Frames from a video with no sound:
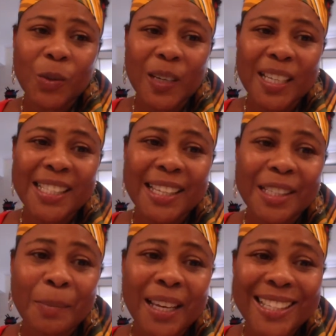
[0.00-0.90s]

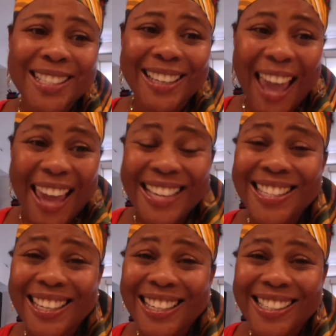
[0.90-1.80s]
26 minutes and
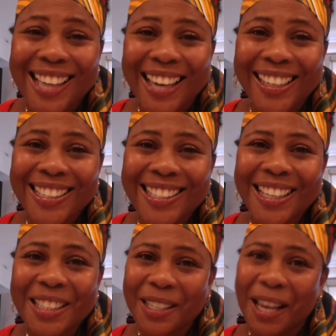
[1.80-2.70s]
18 seconds.
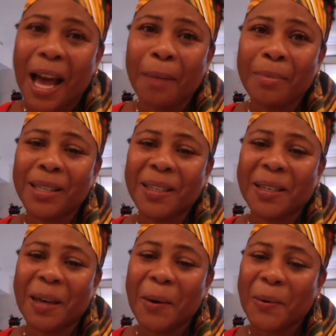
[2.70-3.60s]
It's time to
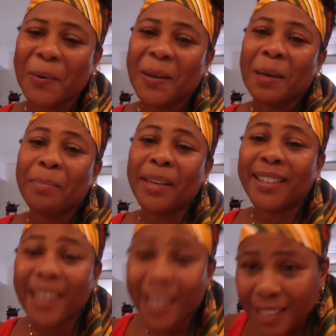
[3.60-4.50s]
go.
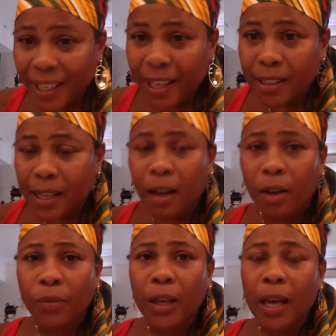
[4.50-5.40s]
Be good to yourself.